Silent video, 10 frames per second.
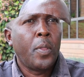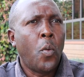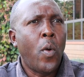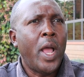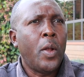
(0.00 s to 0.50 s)

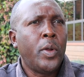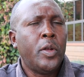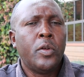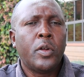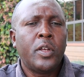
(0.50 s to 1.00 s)
While we
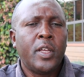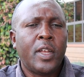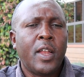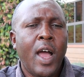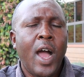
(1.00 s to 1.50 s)
do not
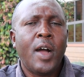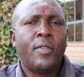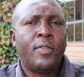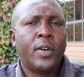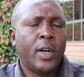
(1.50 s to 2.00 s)
yet
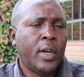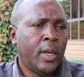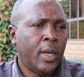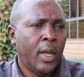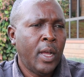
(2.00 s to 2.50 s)
have uh,
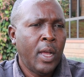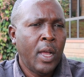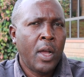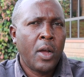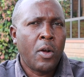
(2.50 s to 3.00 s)

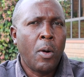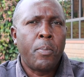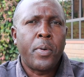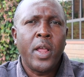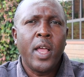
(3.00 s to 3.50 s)

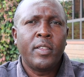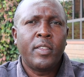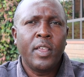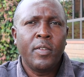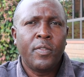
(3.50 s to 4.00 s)

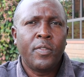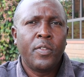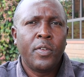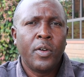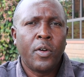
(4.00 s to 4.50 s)

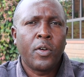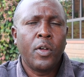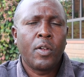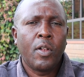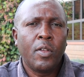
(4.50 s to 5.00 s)
comprehensive or
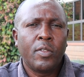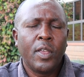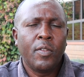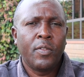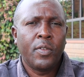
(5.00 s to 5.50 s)

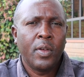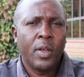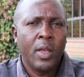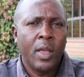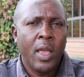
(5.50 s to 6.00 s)
conclusive
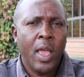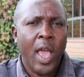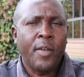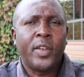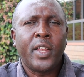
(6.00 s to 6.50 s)

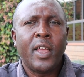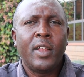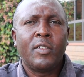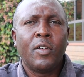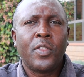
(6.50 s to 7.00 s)

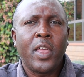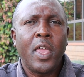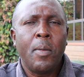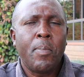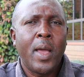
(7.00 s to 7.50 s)
evidence on the
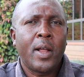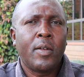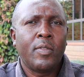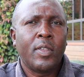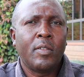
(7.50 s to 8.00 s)

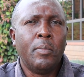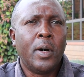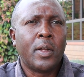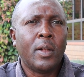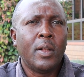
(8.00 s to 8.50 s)
impact of this
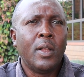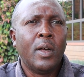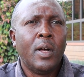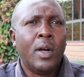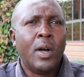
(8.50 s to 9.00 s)
model,
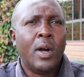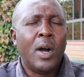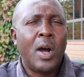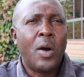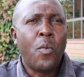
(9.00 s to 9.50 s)

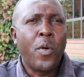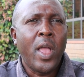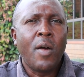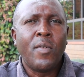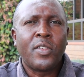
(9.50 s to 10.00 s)
uh,
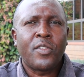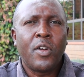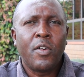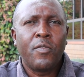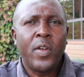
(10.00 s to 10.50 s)
we have a
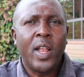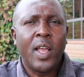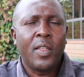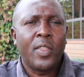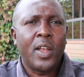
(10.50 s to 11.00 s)
strong
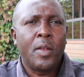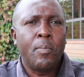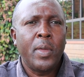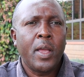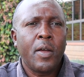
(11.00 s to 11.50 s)
feeling that
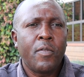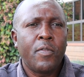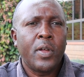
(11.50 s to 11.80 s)
being